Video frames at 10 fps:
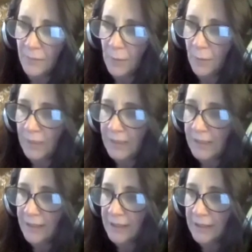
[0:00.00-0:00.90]

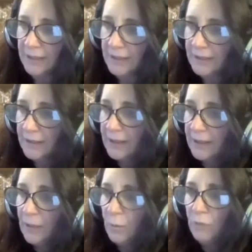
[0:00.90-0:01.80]
we
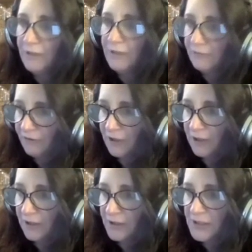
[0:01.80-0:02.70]
were
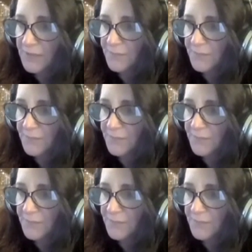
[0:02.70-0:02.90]
re-referred,